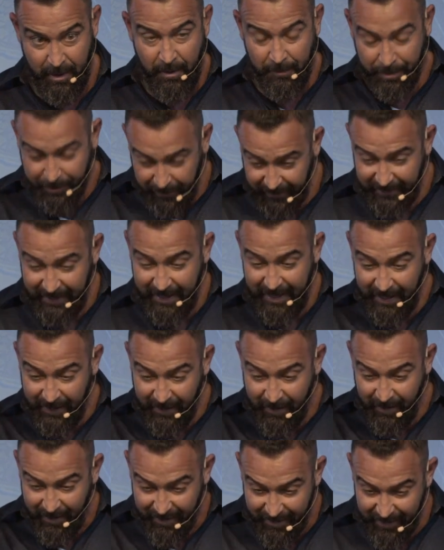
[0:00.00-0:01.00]

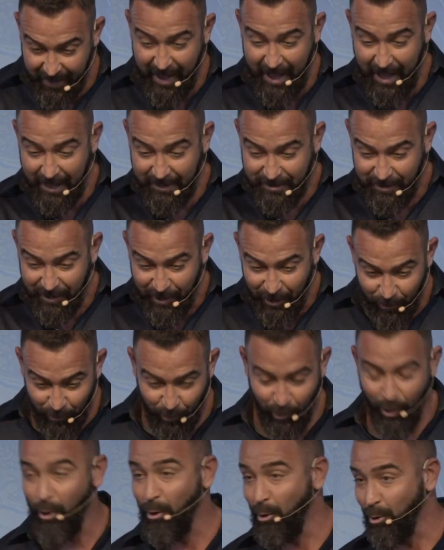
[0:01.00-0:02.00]
playing that
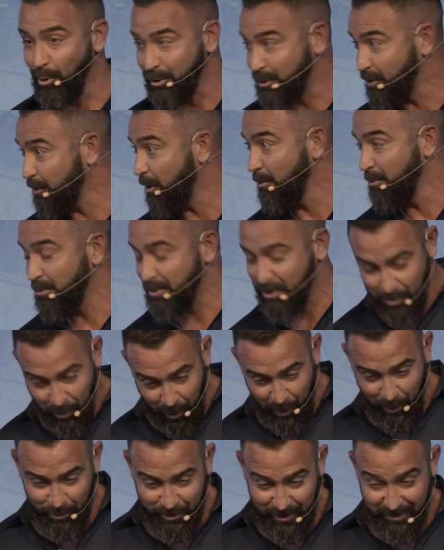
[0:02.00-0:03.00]
role," close
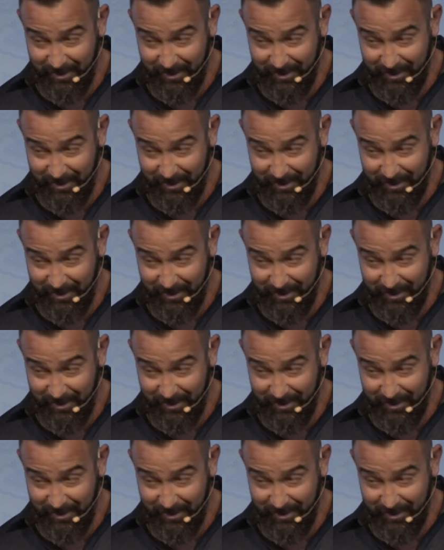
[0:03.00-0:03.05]
quote.